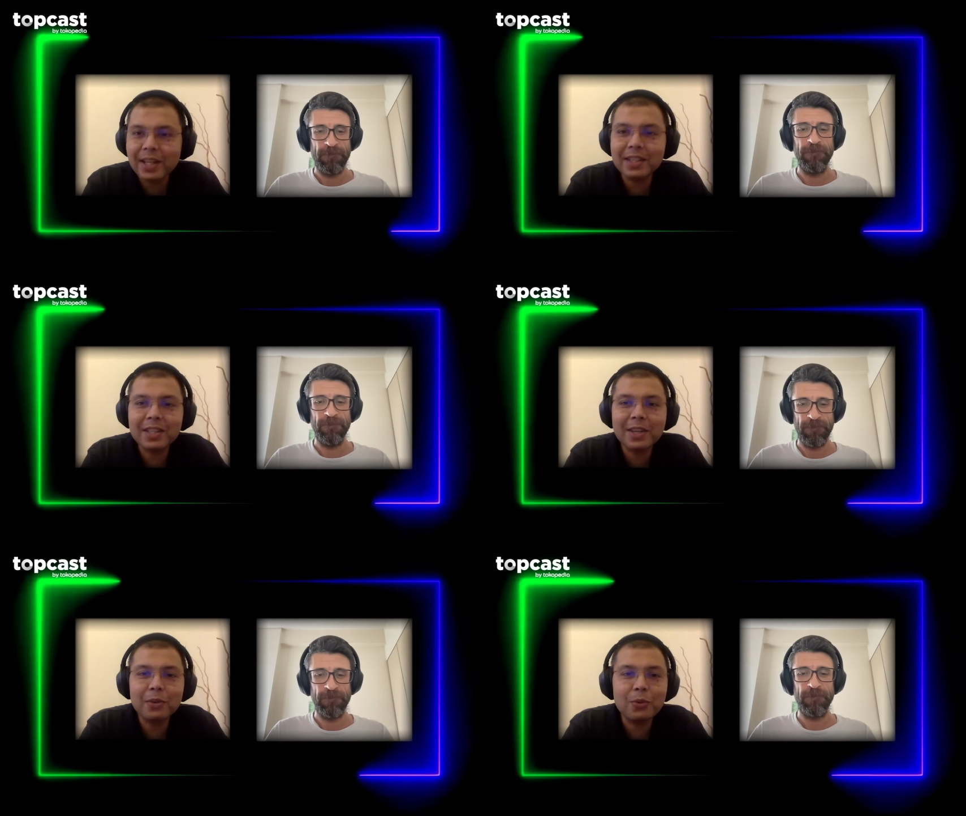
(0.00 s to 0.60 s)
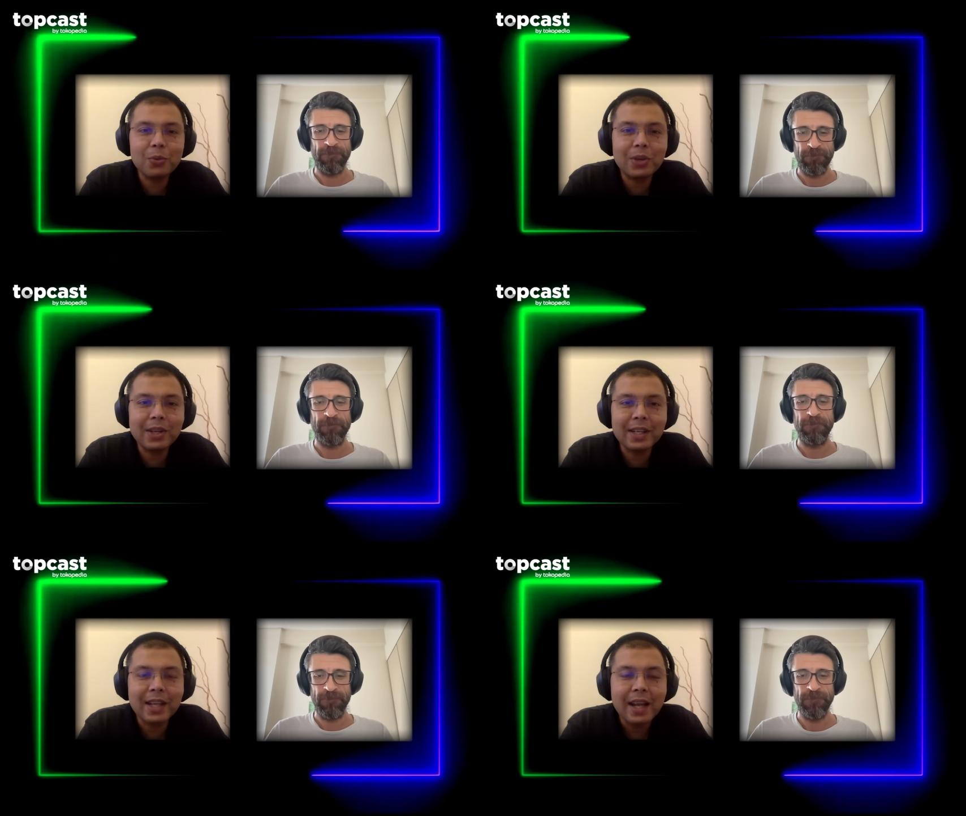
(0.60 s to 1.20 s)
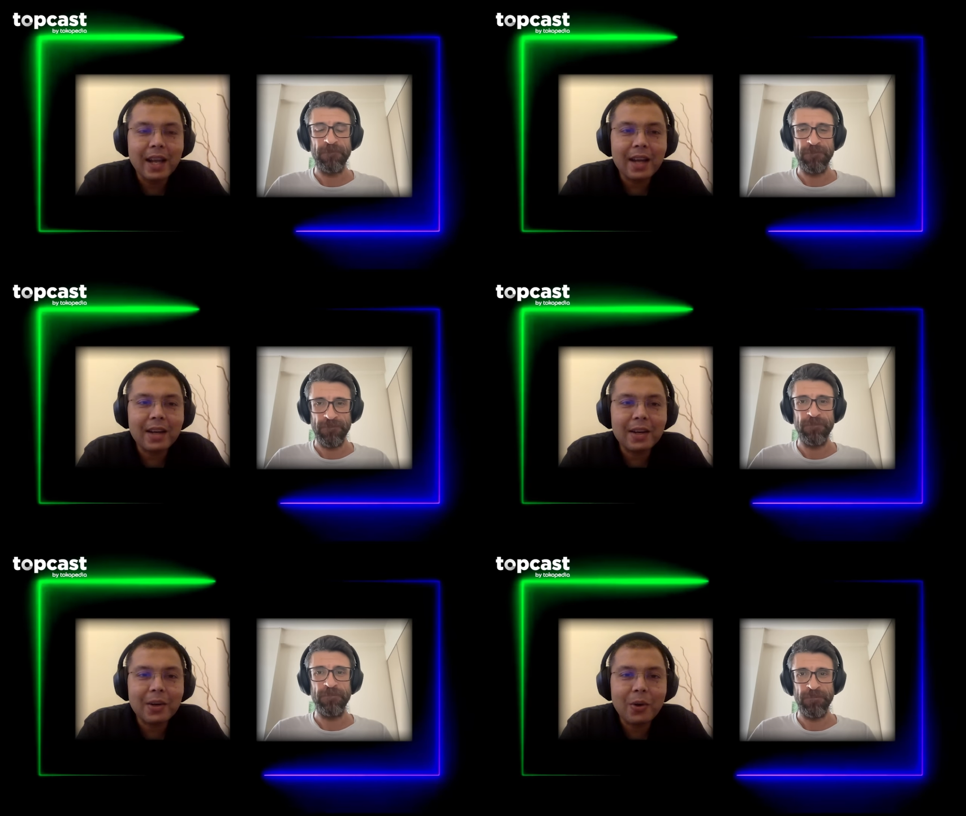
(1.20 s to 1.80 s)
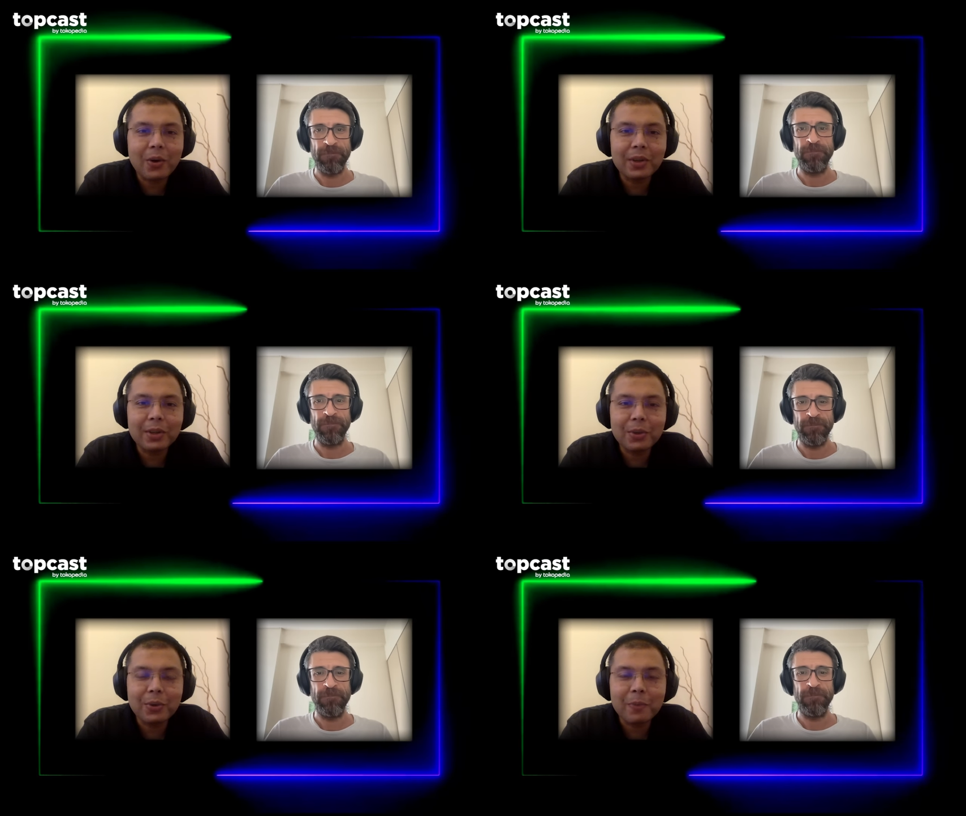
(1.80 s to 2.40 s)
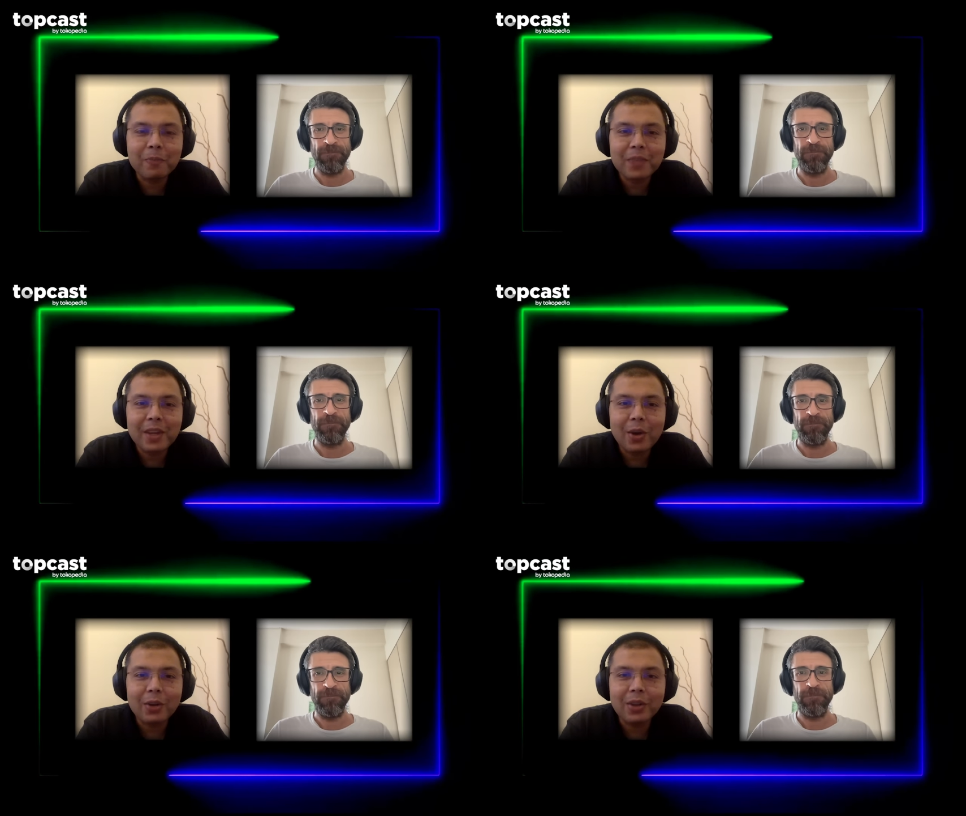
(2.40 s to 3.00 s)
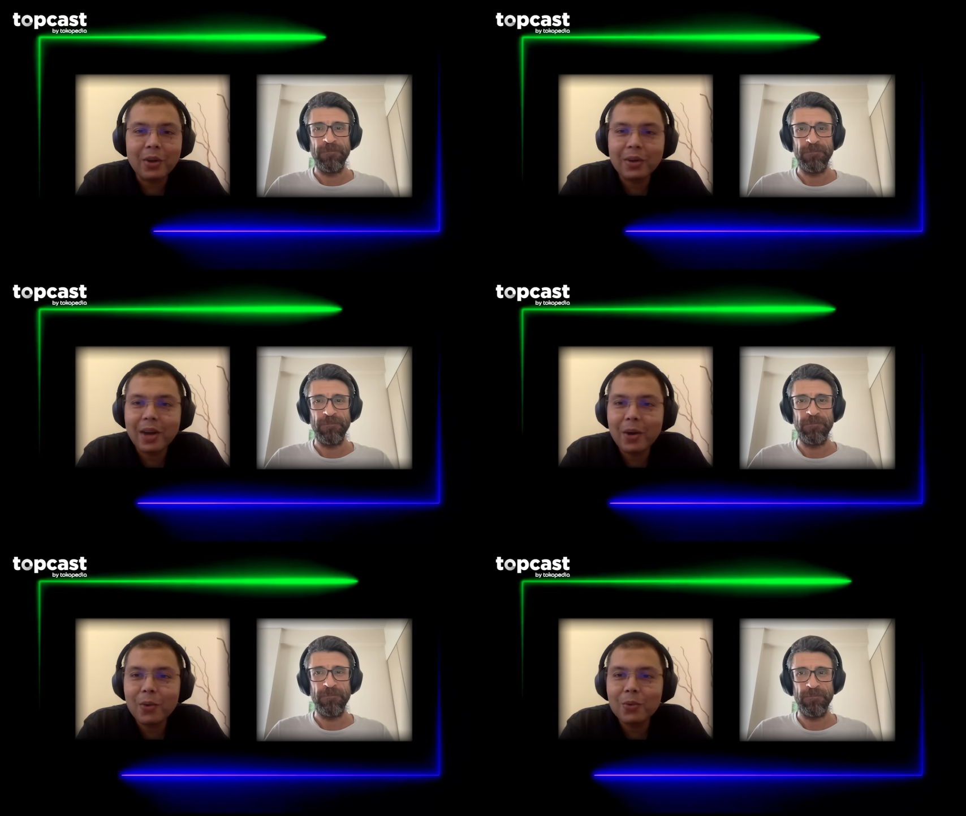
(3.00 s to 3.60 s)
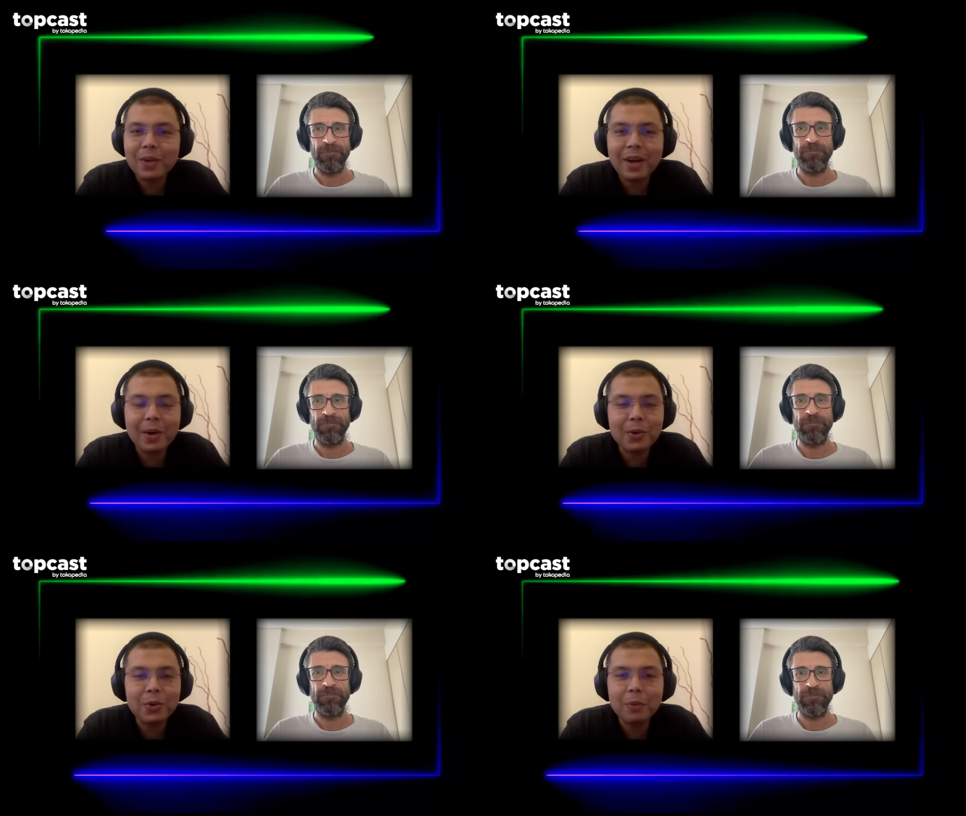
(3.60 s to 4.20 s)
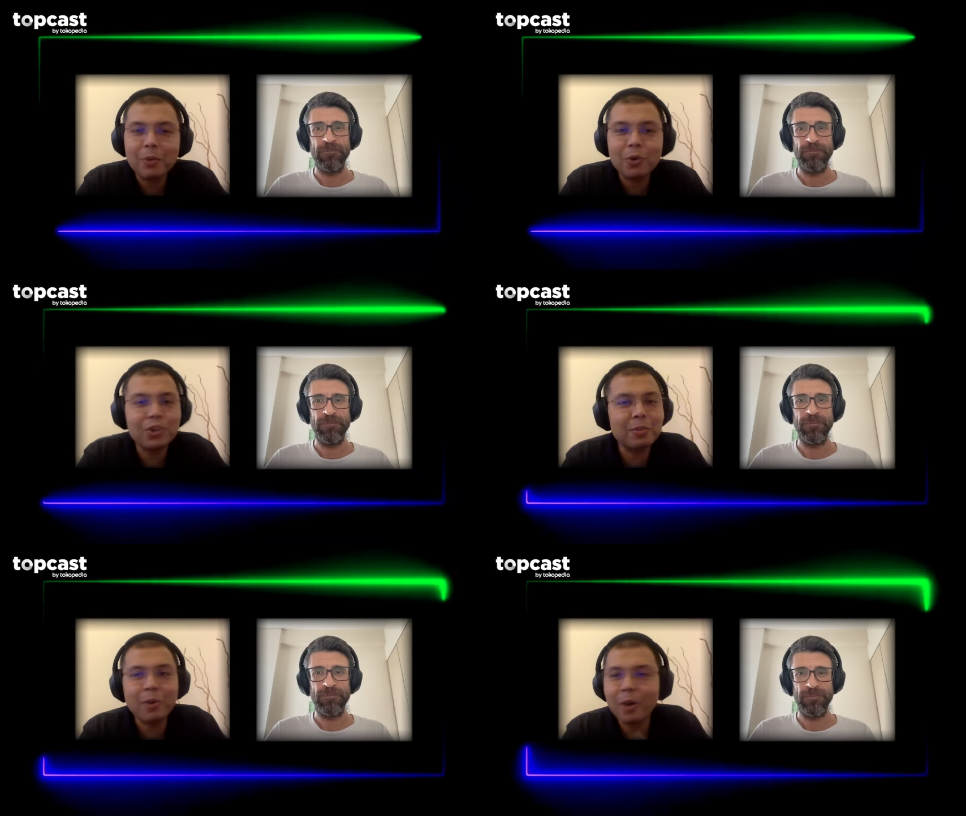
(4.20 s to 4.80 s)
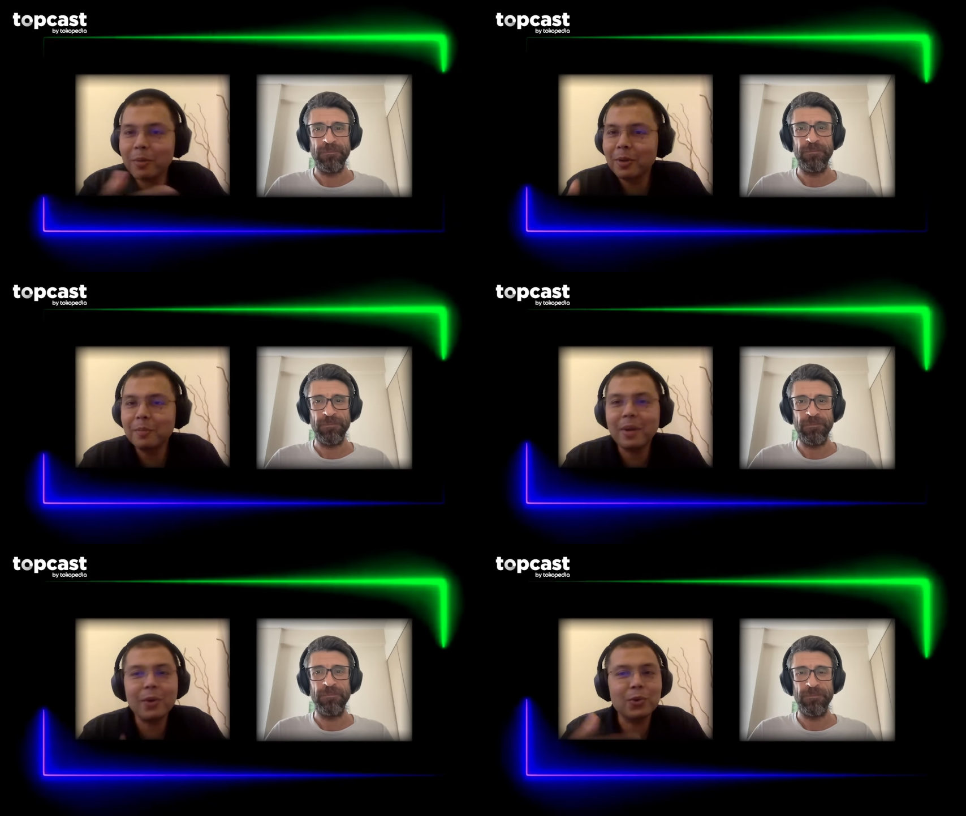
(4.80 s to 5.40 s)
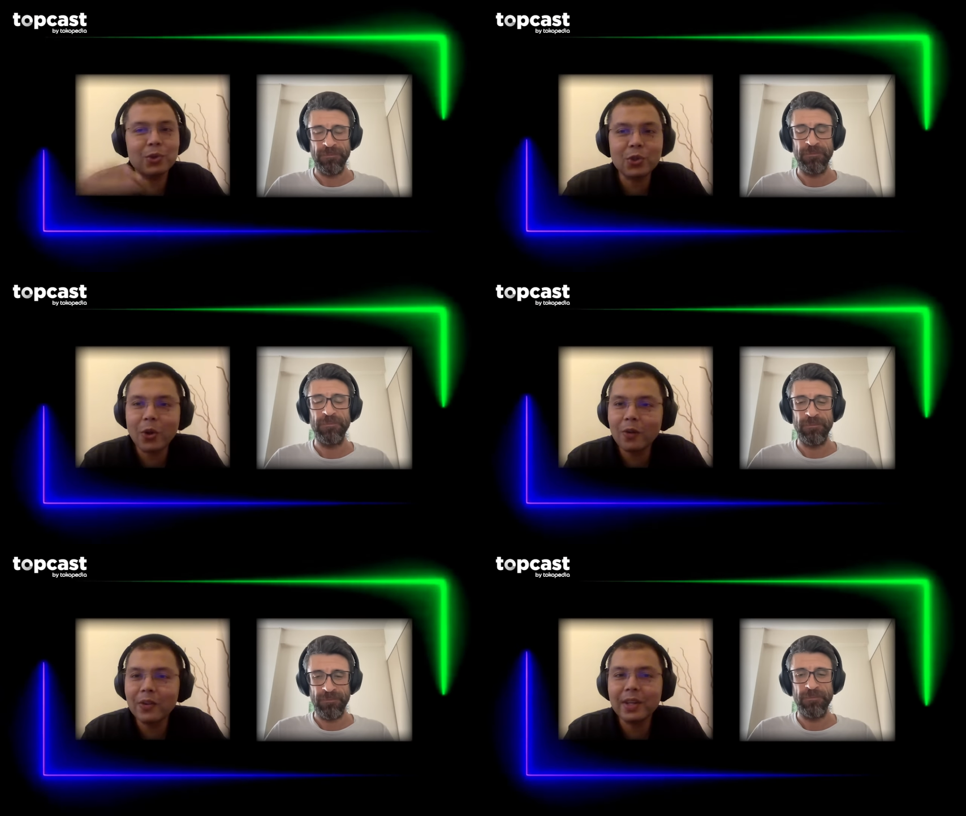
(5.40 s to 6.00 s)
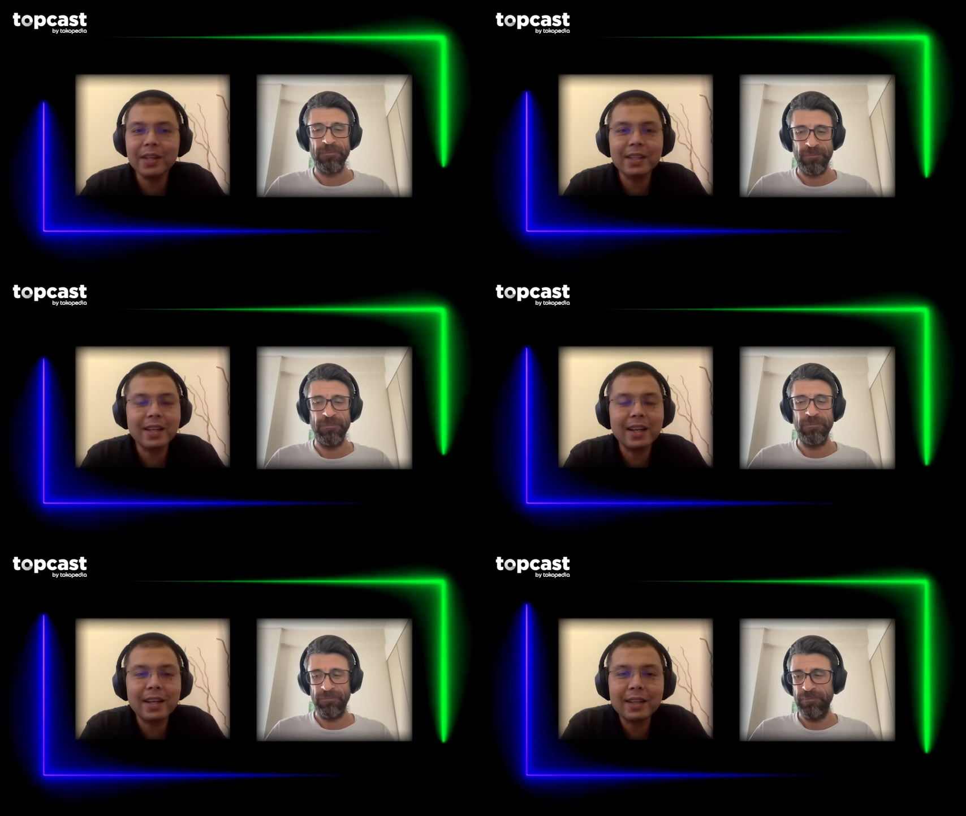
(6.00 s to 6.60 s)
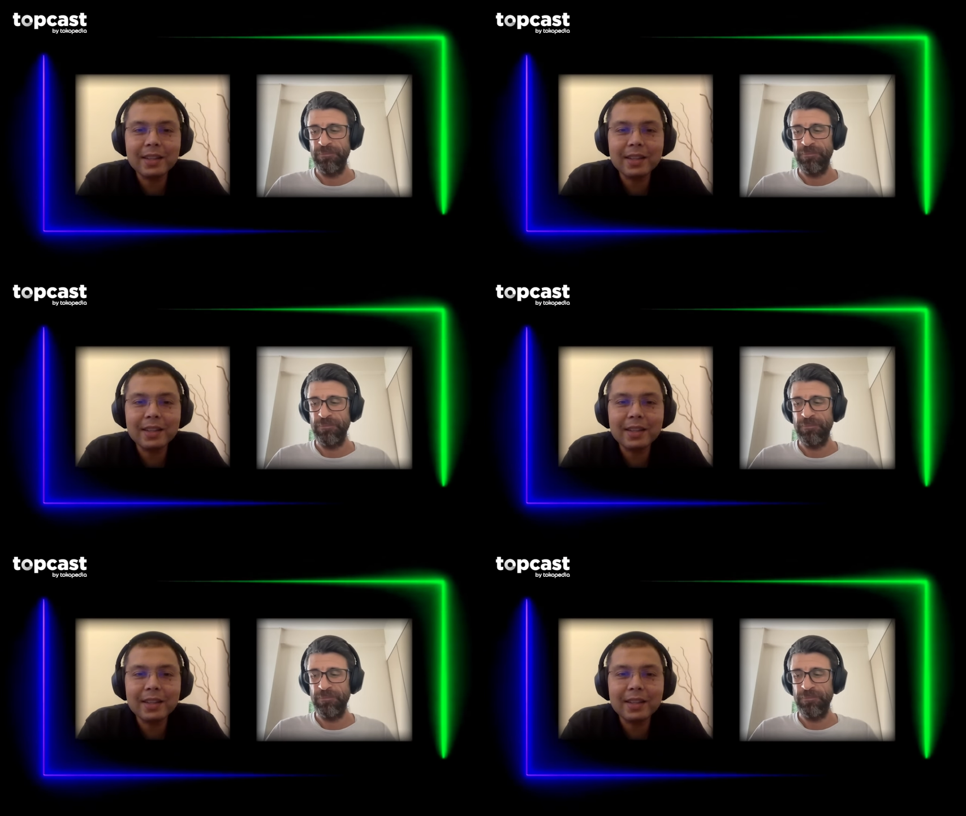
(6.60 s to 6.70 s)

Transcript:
Speaker 1: the data science side of the world, uh, on you know on on how how you approached the problem, how you solved it,